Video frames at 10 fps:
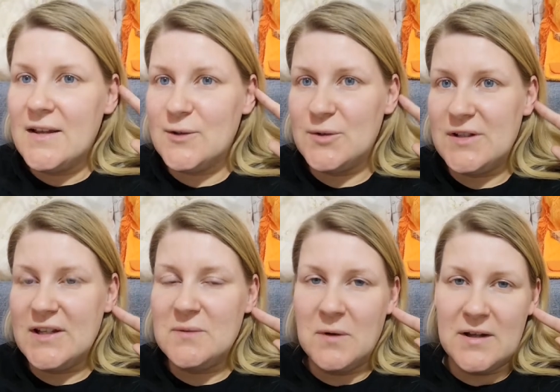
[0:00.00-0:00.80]
So
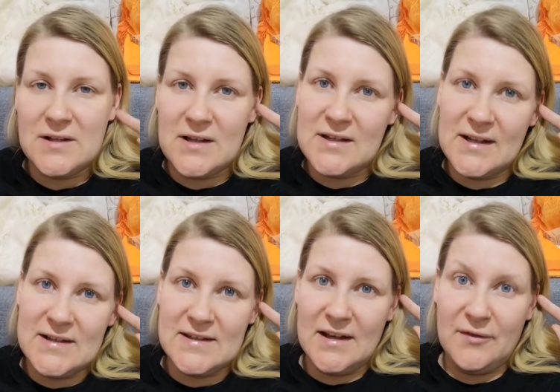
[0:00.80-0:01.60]
seeds one, it
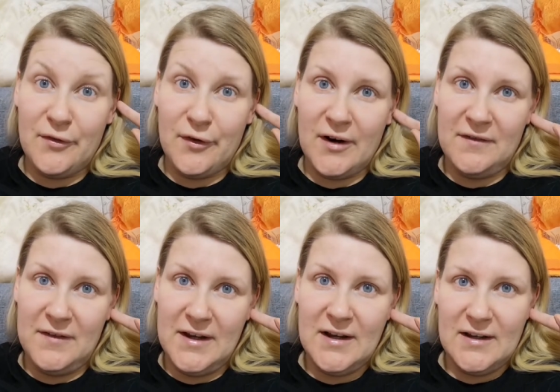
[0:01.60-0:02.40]
can stay for a
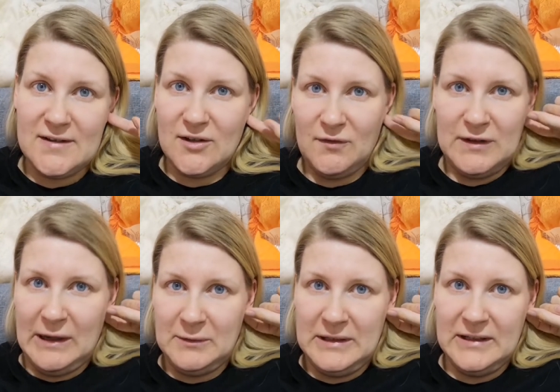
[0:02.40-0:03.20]
week. It's not
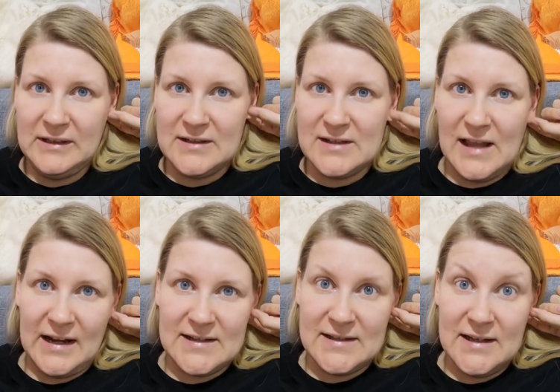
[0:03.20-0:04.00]
without needles,
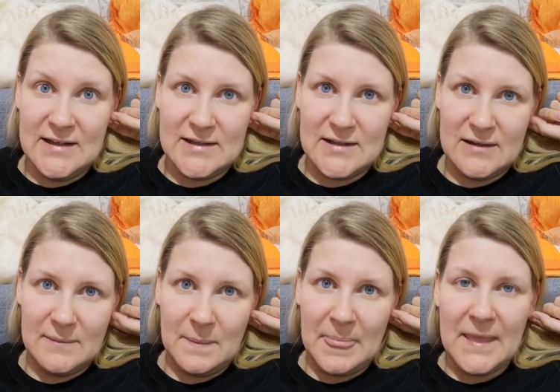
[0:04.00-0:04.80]
like seeds,
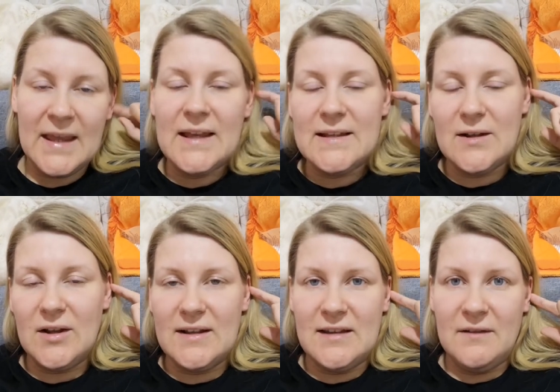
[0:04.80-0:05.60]
so
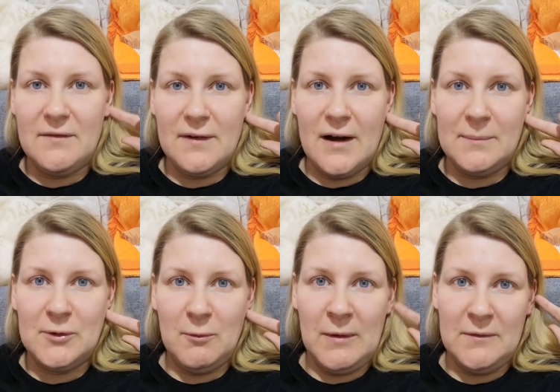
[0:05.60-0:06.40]
it can stay up
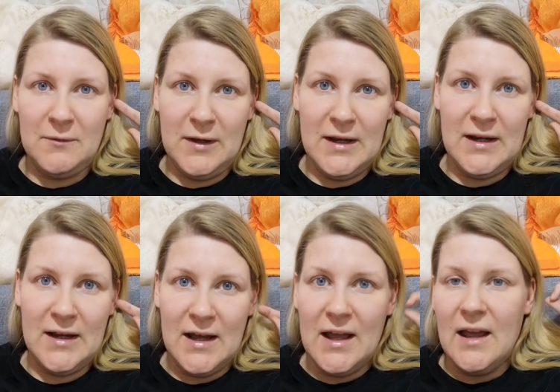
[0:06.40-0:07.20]
to one
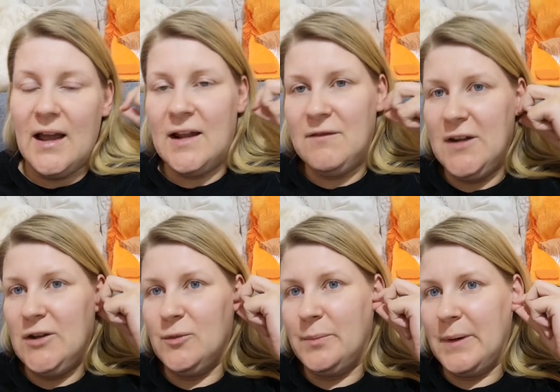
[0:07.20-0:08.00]
week, and we
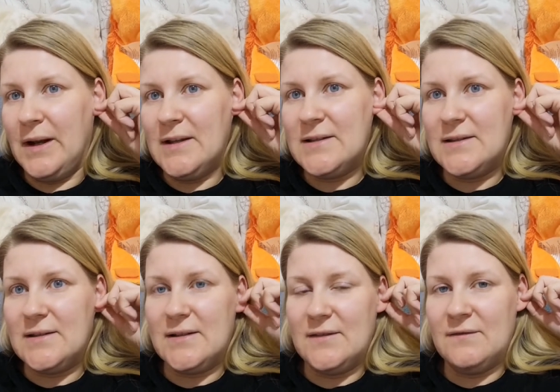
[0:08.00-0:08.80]
need to press
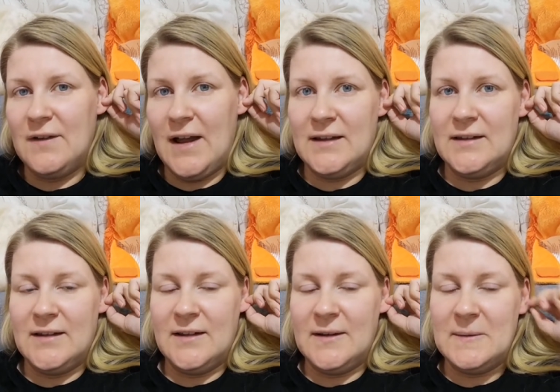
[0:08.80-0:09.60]
that
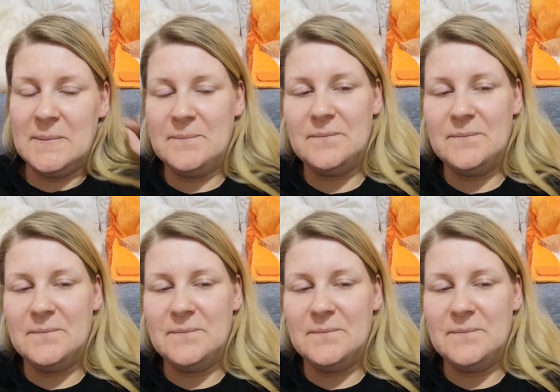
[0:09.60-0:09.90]
uh,